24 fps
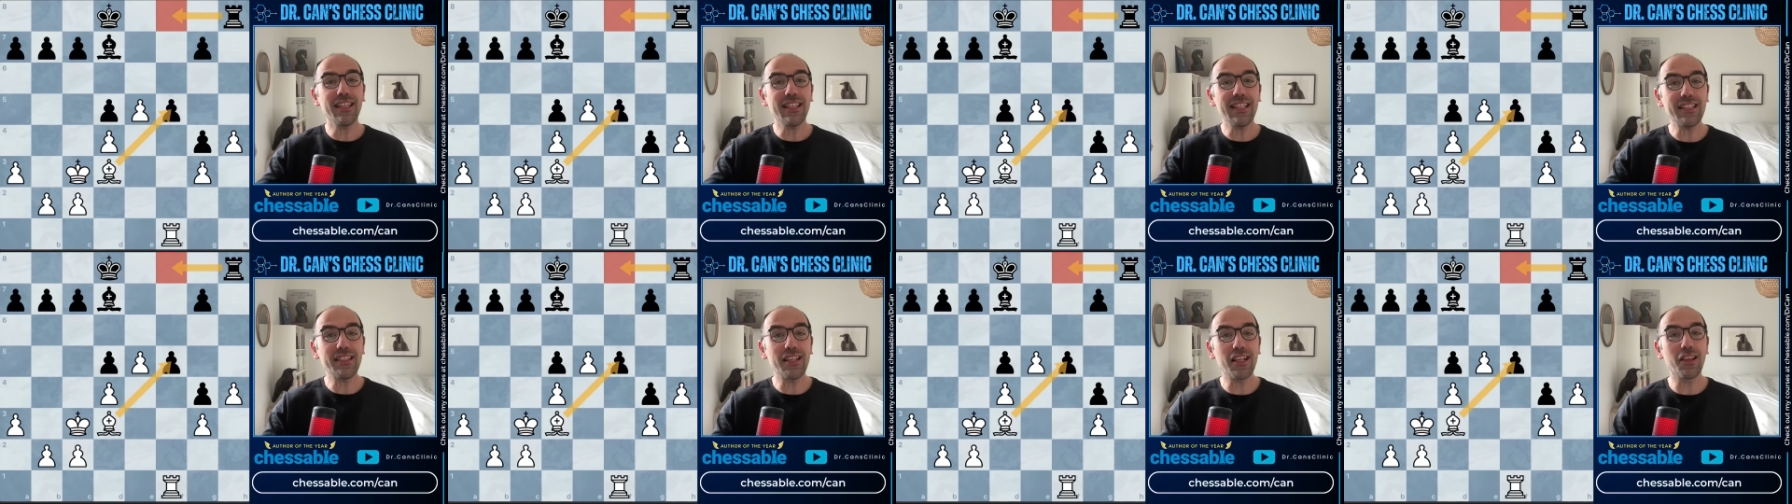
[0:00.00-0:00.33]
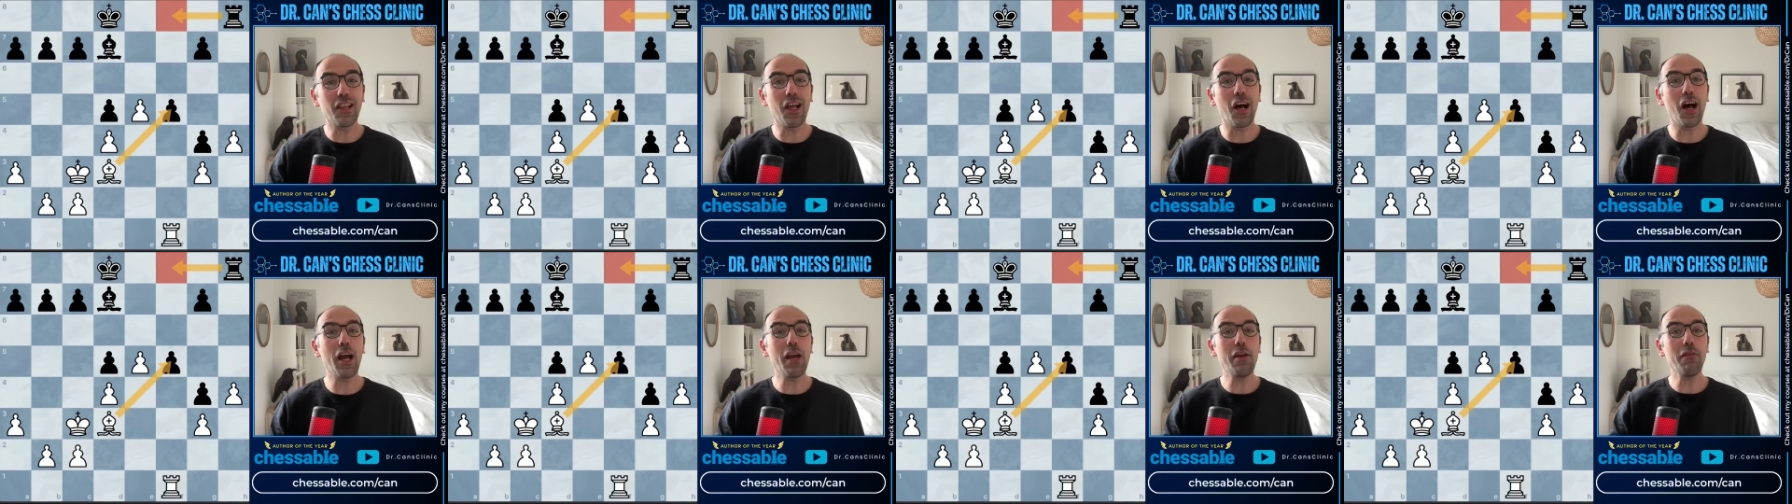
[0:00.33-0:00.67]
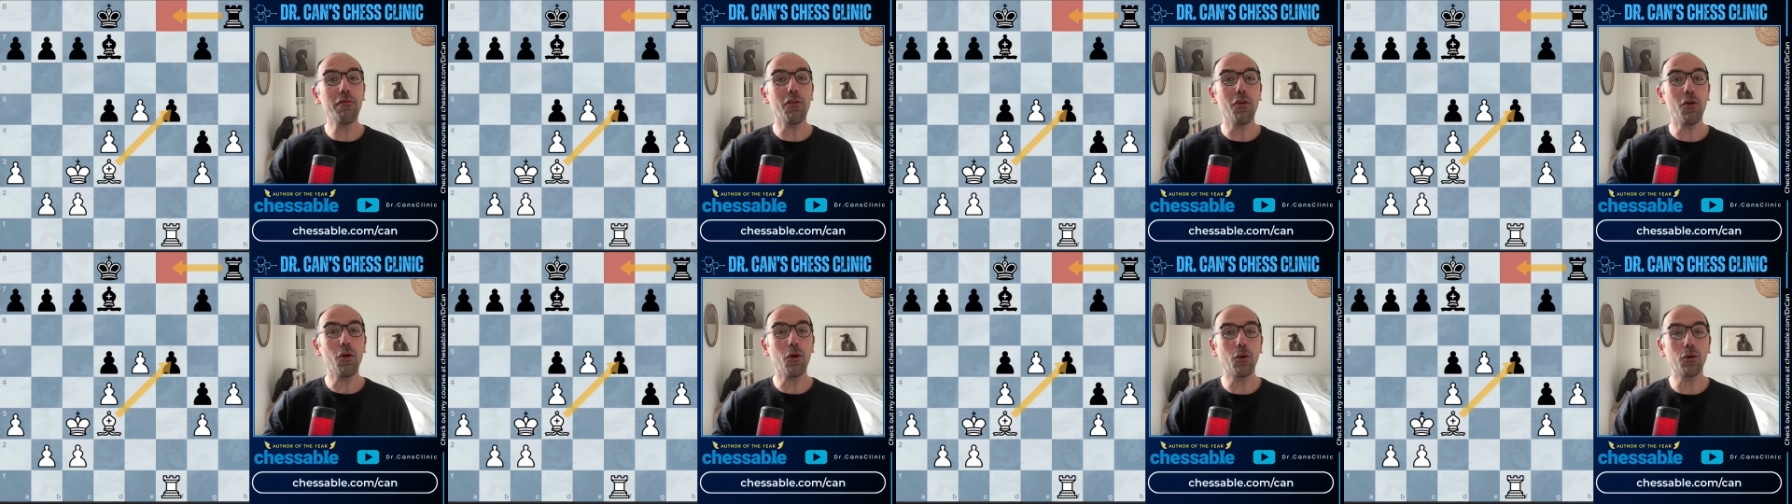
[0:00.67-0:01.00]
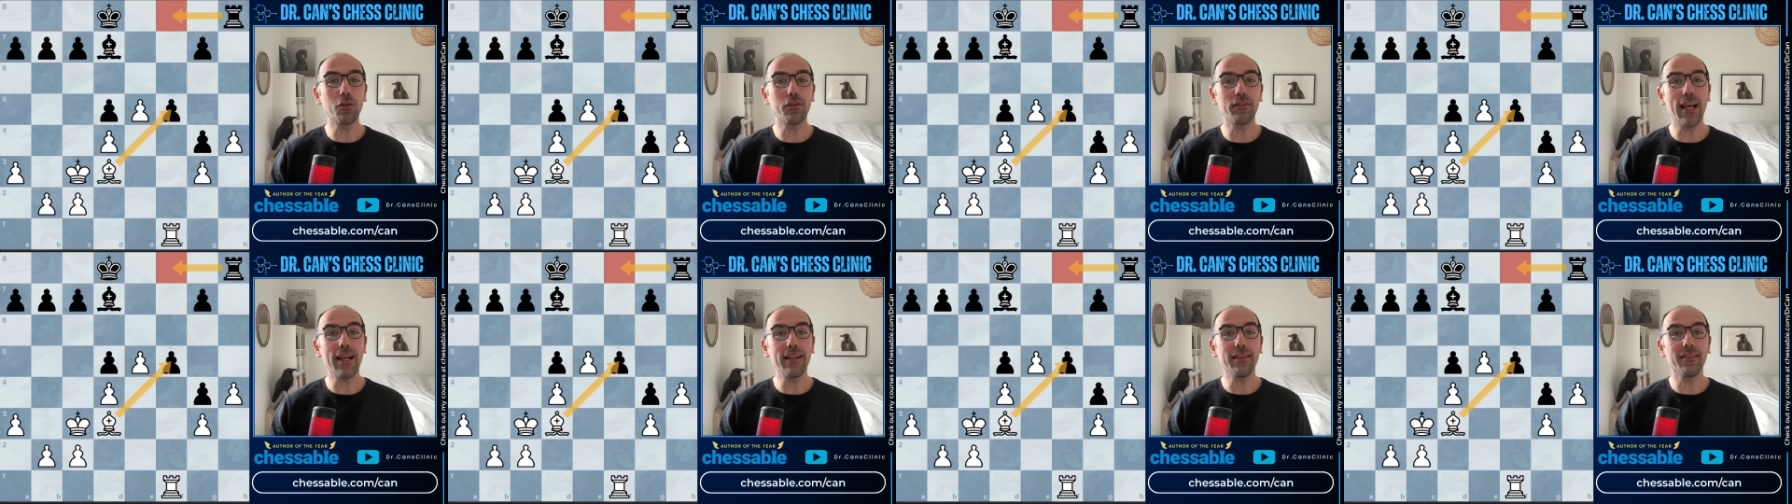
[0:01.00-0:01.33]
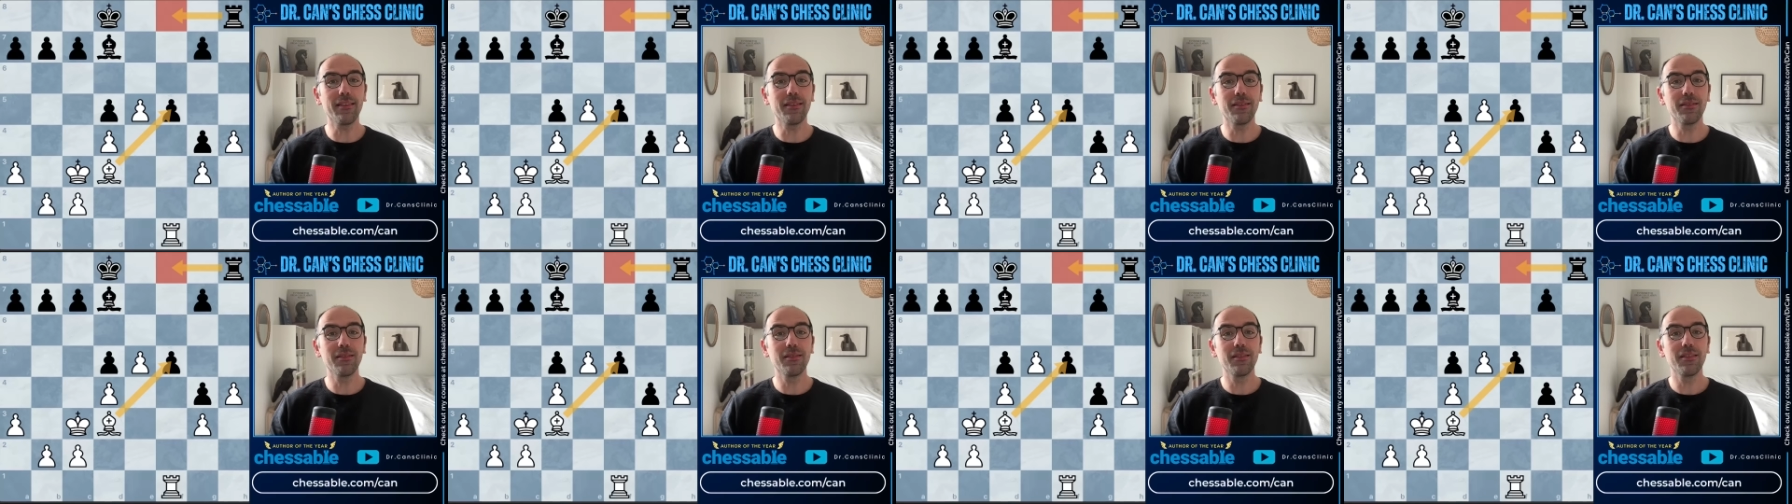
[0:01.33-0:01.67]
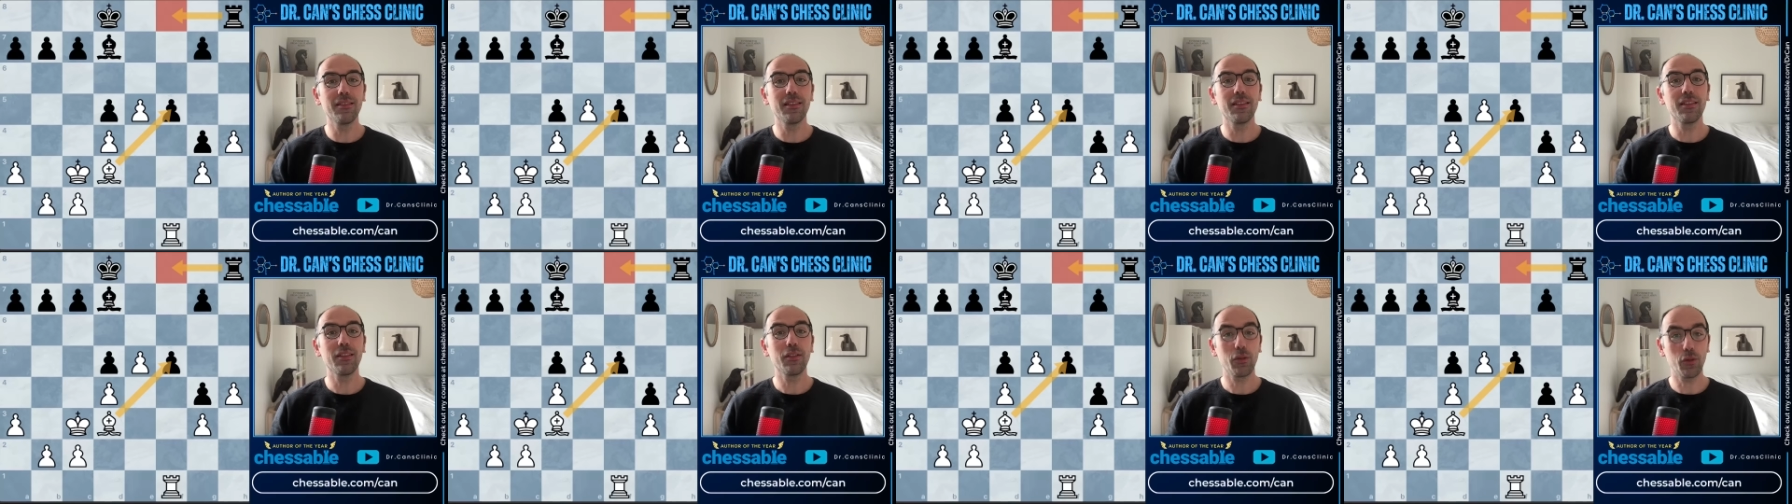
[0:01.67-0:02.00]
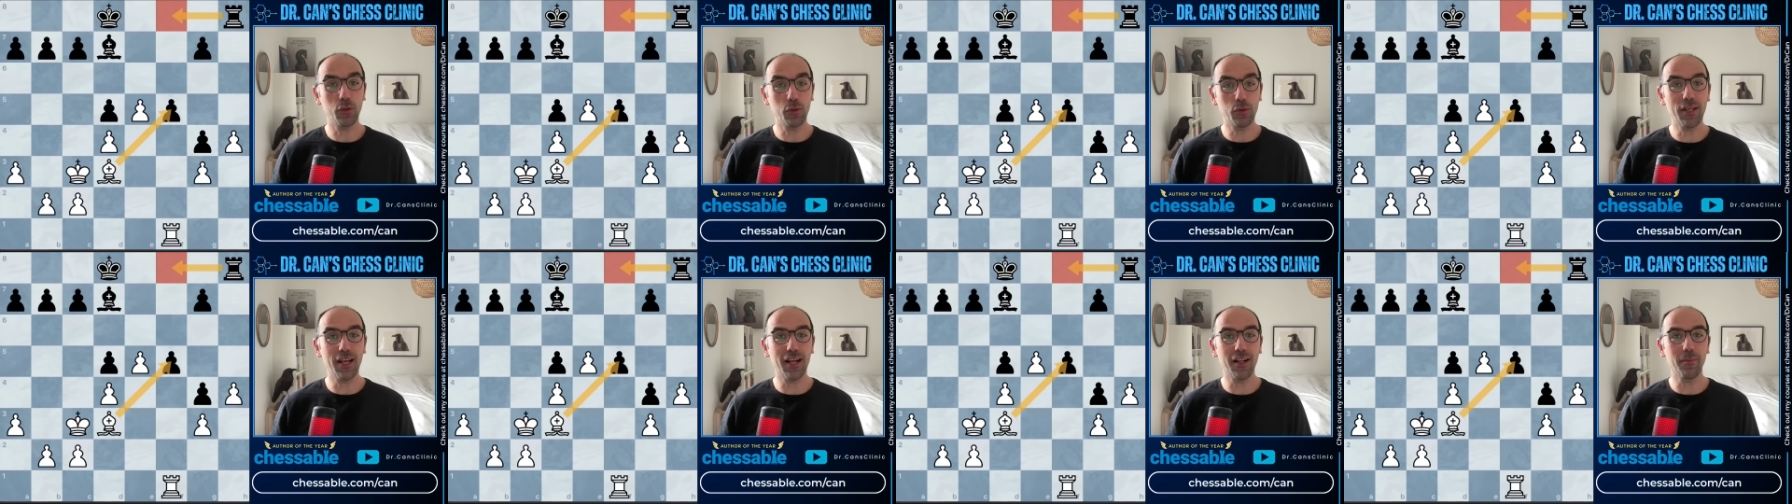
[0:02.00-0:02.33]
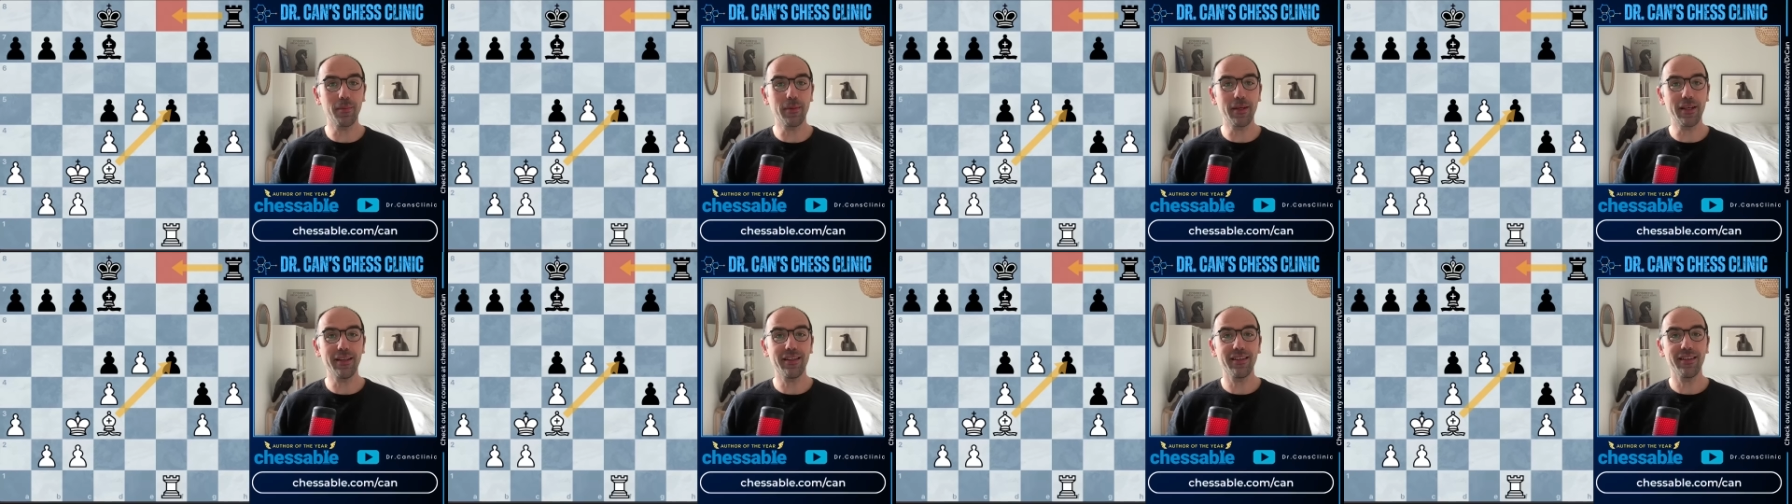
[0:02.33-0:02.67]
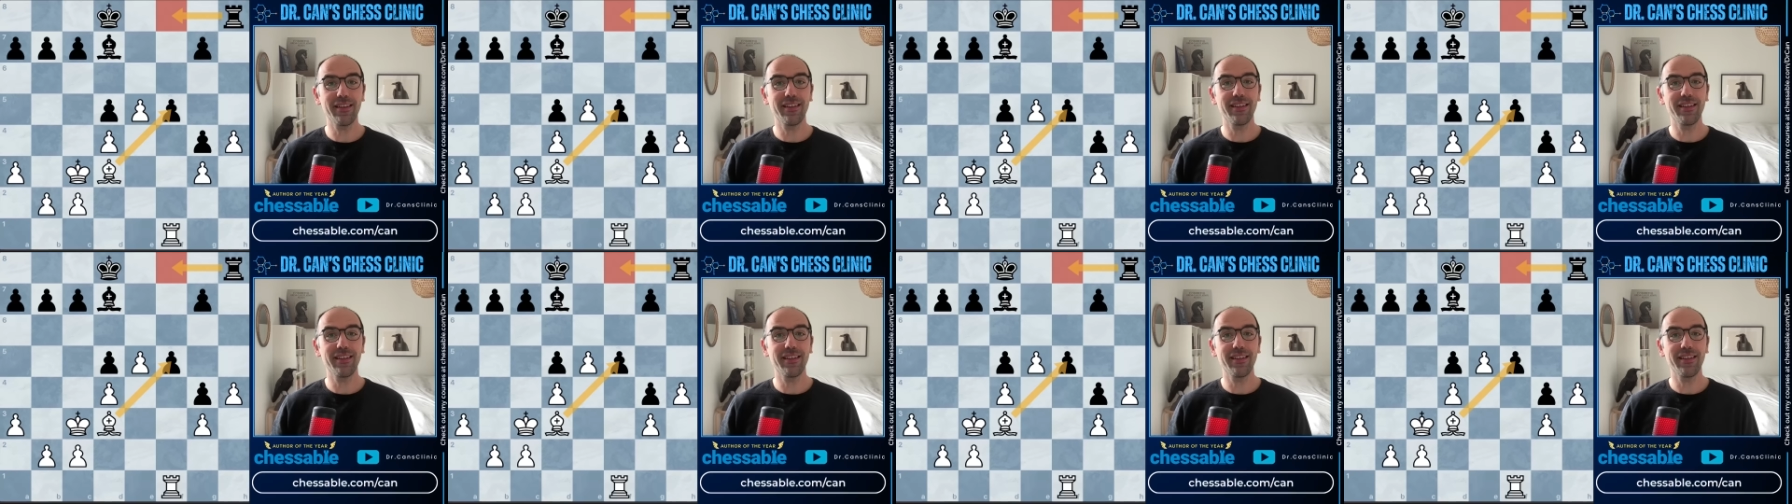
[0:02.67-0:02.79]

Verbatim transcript: is alive or dead. You tell me.